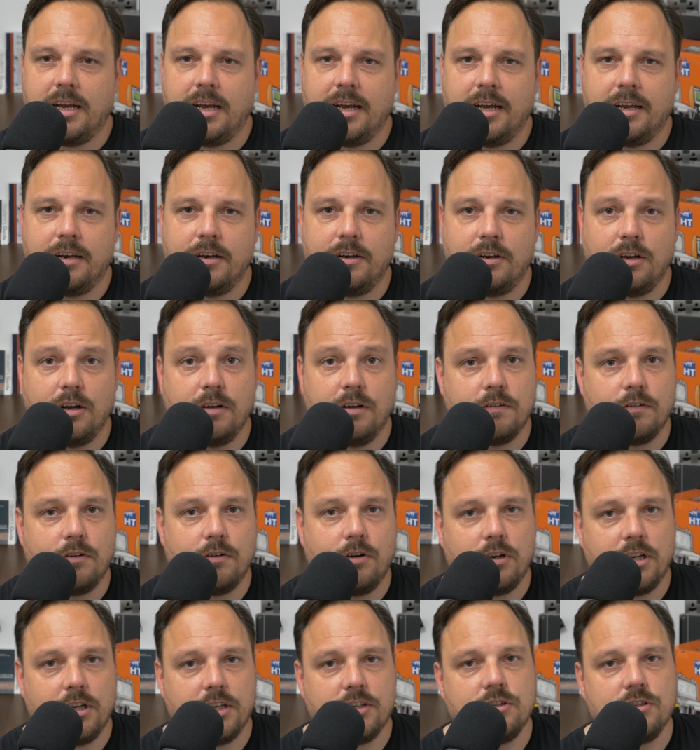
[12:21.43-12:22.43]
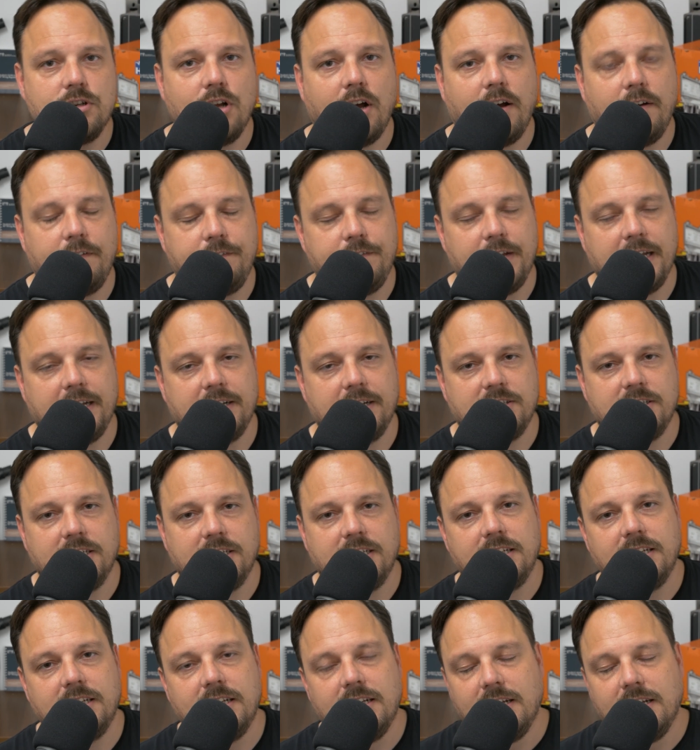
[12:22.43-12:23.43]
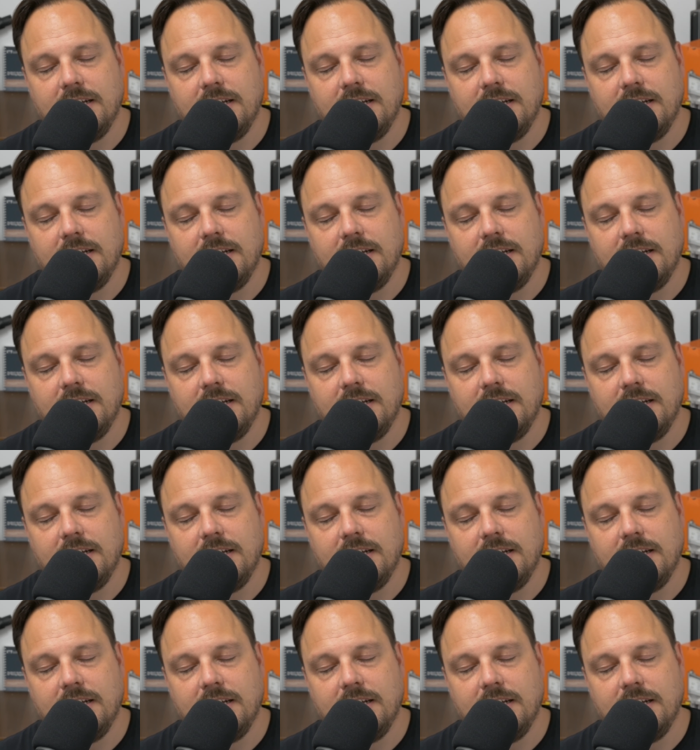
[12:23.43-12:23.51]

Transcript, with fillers: and overall it's not affecting